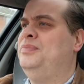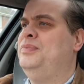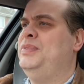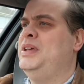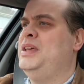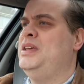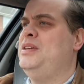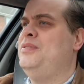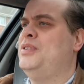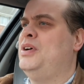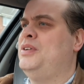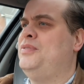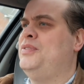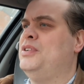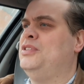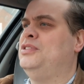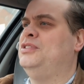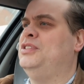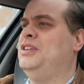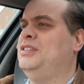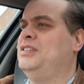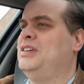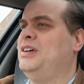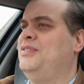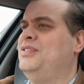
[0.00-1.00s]
the Volvo
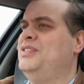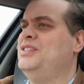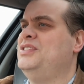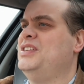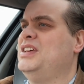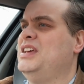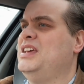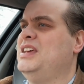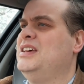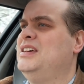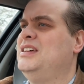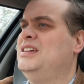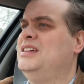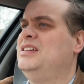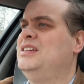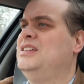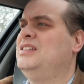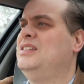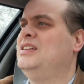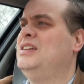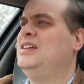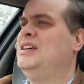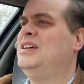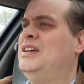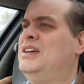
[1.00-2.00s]

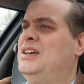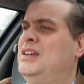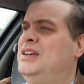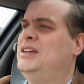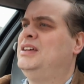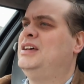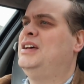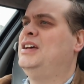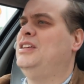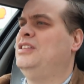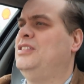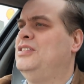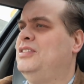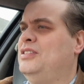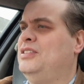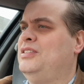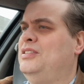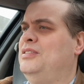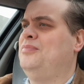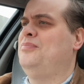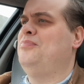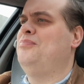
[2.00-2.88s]
C70, as